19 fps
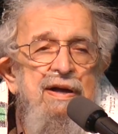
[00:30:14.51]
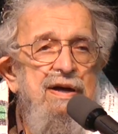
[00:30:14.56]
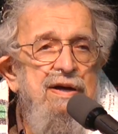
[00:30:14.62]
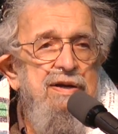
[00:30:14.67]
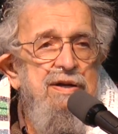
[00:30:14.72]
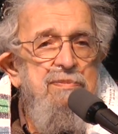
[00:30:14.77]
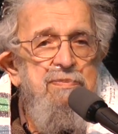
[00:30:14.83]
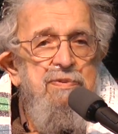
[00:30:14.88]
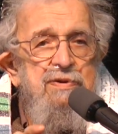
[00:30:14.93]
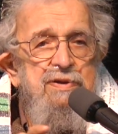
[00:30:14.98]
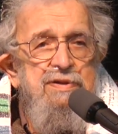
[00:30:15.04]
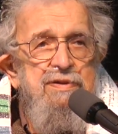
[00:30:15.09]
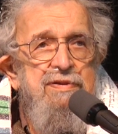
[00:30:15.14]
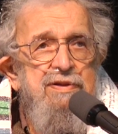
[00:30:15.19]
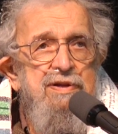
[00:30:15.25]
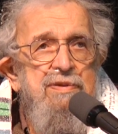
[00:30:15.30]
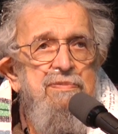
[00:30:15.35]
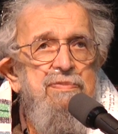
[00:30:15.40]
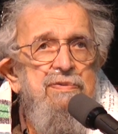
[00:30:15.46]
And he
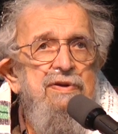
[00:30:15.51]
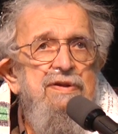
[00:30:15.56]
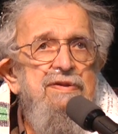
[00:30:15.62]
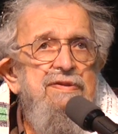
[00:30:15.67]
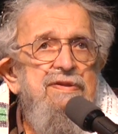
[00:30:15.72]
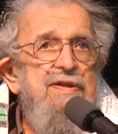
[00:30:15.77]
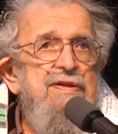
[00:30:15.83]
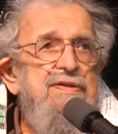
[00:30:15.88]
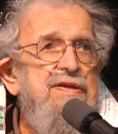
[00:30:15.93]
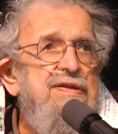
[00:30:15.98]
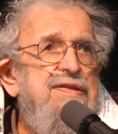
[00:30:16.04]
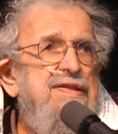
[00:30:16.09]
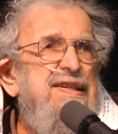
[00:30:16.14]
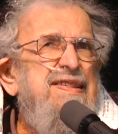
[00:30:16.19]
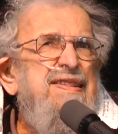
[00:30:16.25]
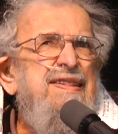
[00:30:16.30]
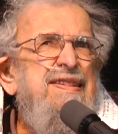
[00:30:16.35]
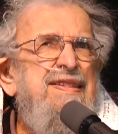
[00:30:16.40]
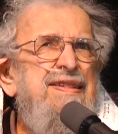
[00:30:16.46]
points to the book and says, it
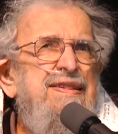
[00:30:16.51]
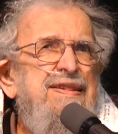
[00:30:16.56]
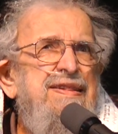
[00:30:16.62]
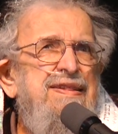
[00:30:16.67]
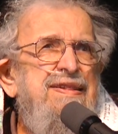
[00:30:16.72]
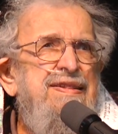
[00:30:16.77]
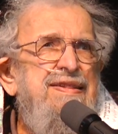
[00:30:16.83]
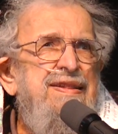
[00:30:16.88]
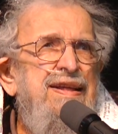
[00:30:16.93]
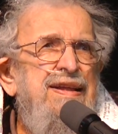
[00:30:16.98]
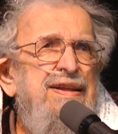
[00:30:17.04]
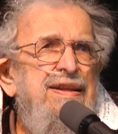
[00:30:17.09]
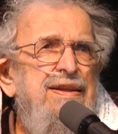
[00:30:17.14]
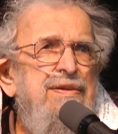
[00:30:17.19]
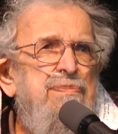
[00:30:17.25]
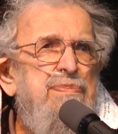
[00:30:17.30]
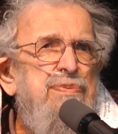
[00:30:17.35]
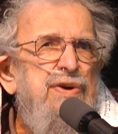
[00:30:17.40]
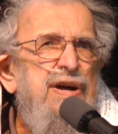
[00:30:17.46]
says
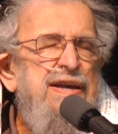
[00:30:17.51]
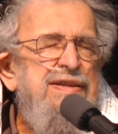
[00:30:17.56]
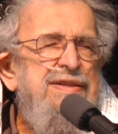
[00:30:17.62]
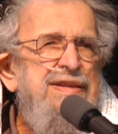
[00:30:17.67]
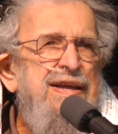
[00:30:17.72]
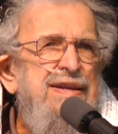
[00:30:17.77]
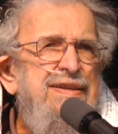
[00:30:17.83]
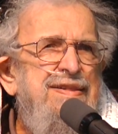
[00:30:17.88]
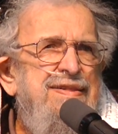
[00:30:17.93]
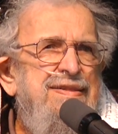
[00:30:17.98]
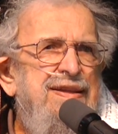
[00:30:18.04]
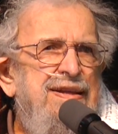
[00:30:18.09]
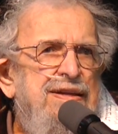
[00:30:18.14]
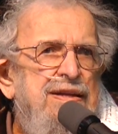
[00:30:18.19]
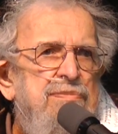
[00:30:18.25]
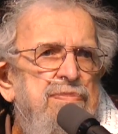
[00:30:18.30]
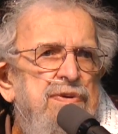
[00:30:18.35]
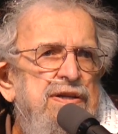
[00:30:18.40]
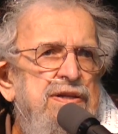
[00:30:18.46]
celebrate, not
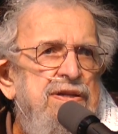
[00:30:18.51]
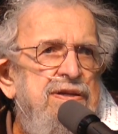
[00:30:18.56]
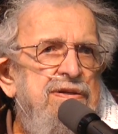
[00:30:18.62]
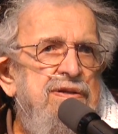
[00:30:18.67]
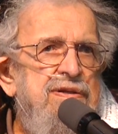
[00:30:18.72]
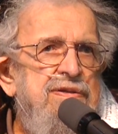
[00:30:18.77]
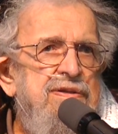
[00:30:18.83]
celibate.